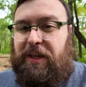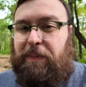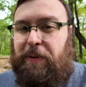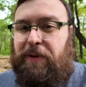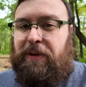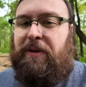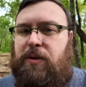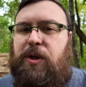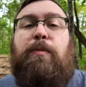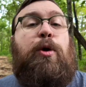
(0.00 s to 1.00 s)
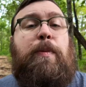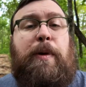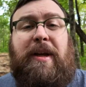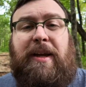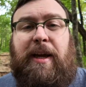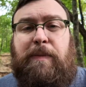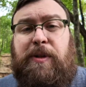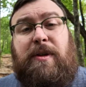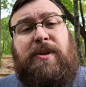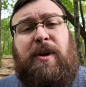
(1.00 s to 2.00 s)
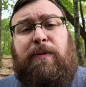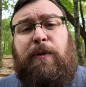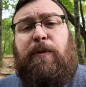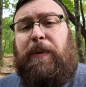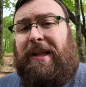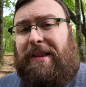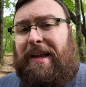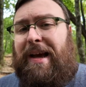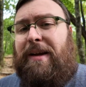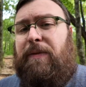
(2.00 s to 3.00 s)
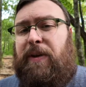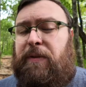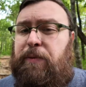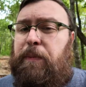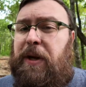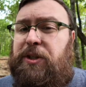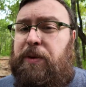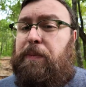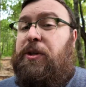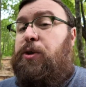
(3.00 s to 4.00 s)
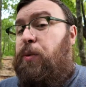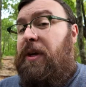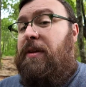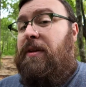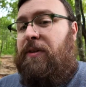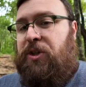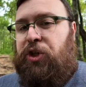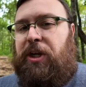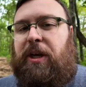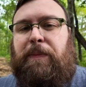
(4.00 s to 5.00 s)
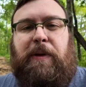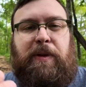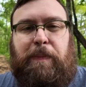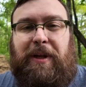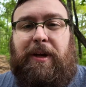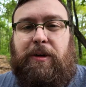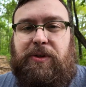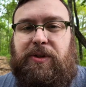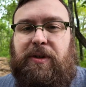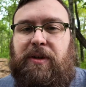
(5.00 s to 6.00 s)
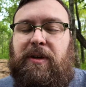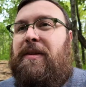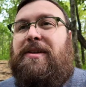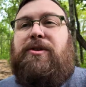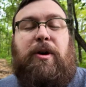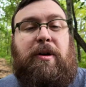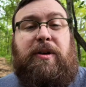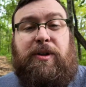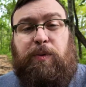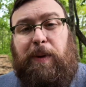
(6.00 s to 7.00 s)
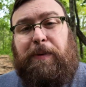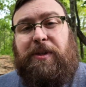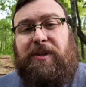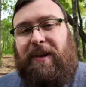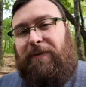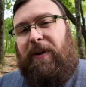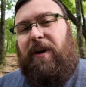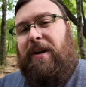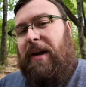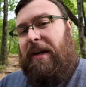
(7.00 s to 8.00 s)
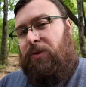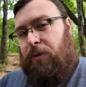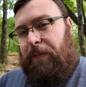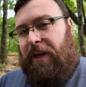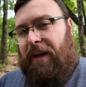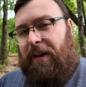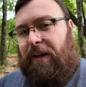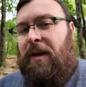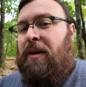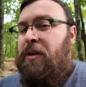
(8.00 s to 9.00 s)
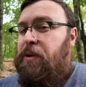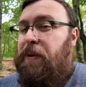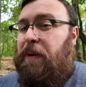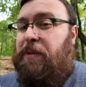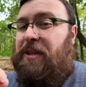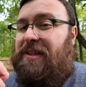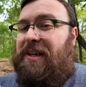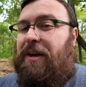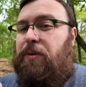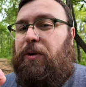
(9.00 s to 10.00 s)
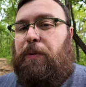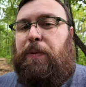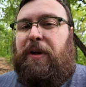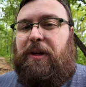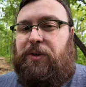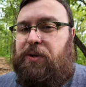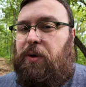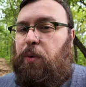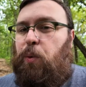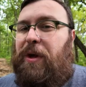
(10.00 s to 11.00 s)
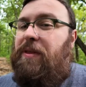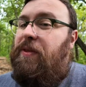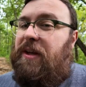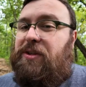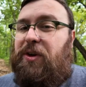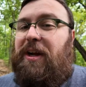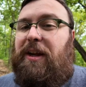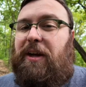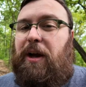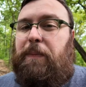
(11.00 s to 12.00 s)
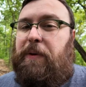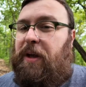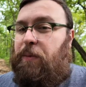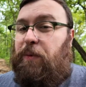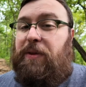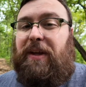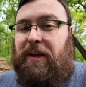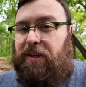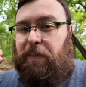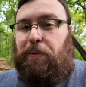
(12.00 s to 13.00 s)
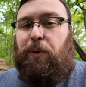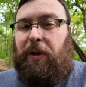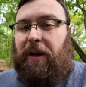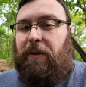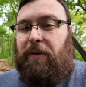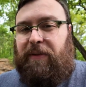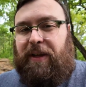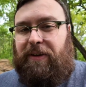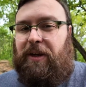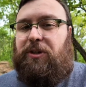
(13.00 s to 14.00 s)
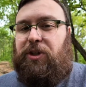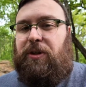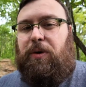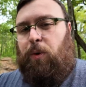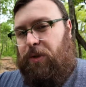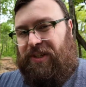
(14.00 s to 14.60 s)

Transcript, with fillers: deep. Some role playing games suffer from a lack of information between the GM and the players. This darkness represents a very natural mechanic to be able to tell your players when things are heating up and when they need to pull out of that dungeon or